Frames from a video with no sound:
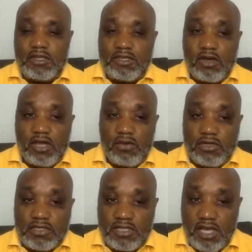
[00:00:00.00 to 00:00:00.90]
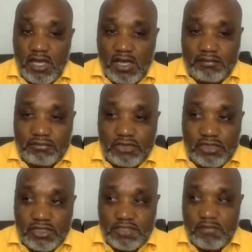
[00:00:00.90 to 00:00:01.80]
So it was um,
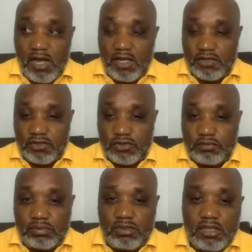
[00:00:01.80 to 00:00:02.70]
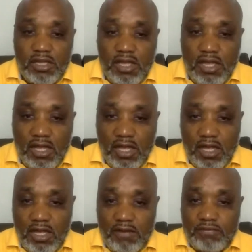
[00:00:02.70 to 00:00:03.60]
just a small group
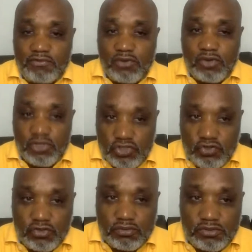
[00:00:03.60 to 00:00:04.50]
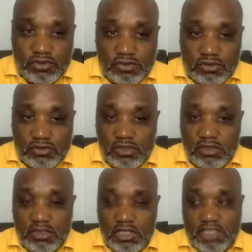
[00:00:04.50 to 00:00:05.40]
um, focus group to
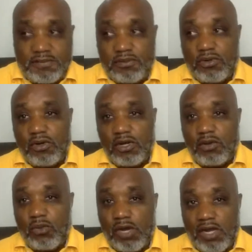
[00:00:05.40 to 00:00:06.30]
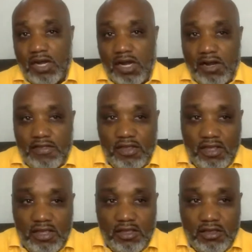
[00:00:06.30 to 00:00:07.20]
explore what are
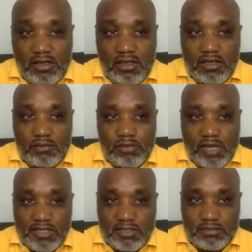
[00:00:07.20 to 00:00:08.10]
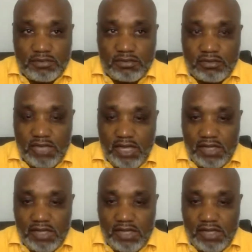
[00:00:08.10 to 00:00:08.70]
the possible